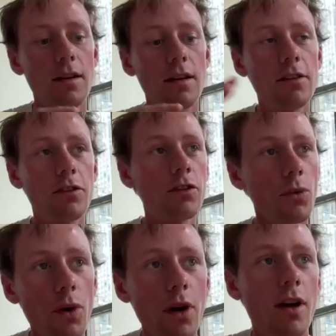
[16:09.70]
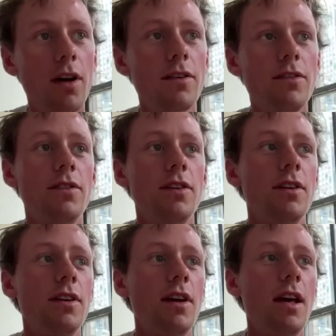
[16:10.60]
it's sort of,
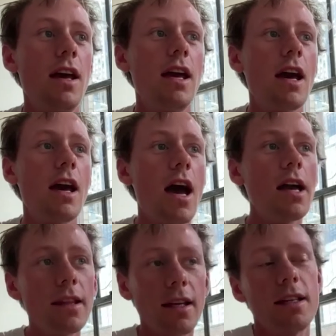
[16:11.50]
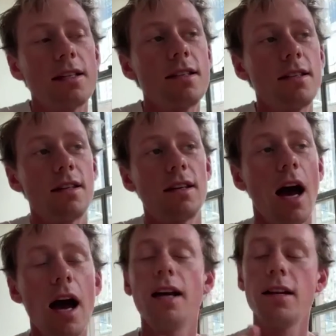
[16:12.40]
I think it's
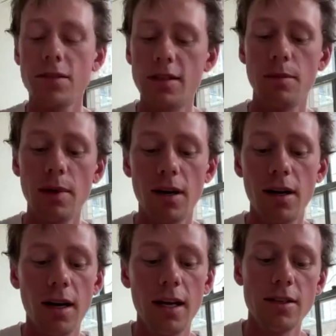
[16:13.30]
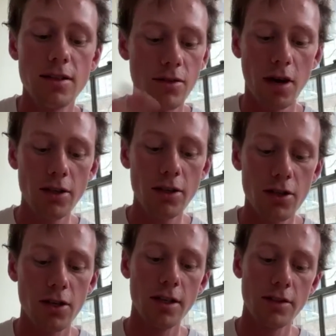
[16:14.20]
kind of similar in
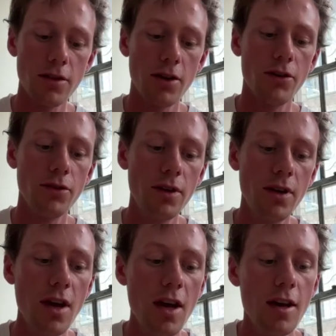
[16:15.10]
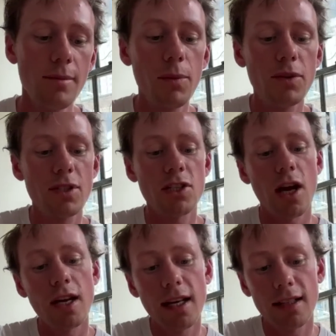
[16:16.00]
structure and tone, but what
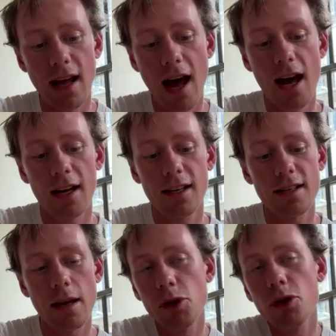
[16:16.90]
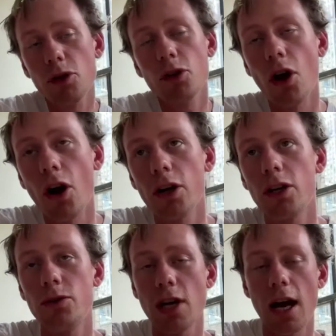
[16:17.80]
Shining lacks, I mean, you can
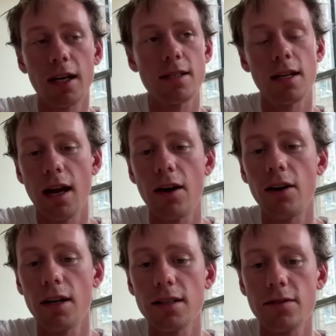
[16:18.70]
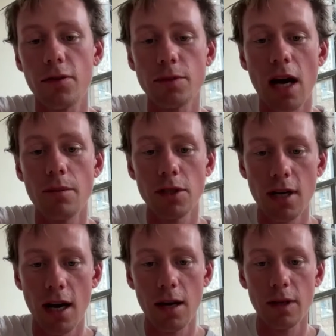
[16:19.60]
argue Jack is hilarious from time to
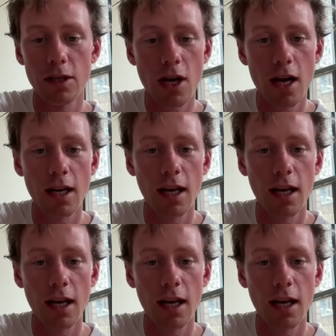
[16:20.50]
time in The Shining,